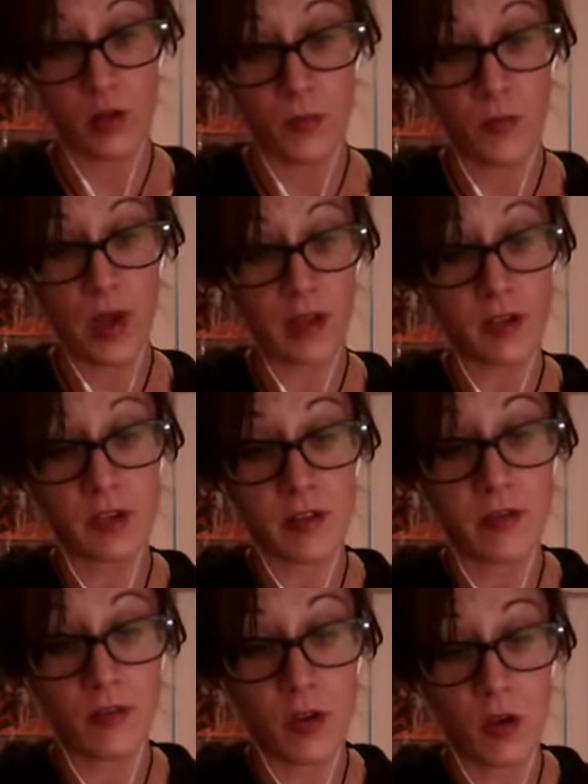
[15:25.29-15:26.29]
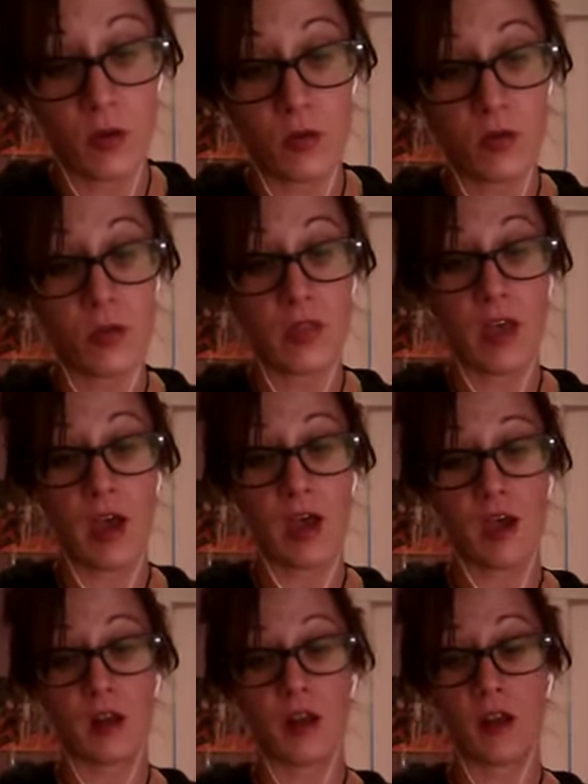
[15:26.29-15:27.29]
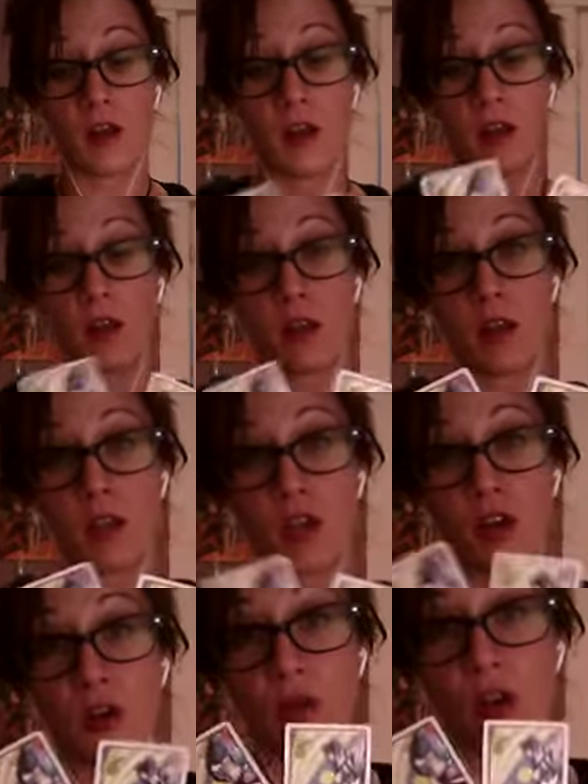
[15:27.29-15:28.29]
But just know that you know,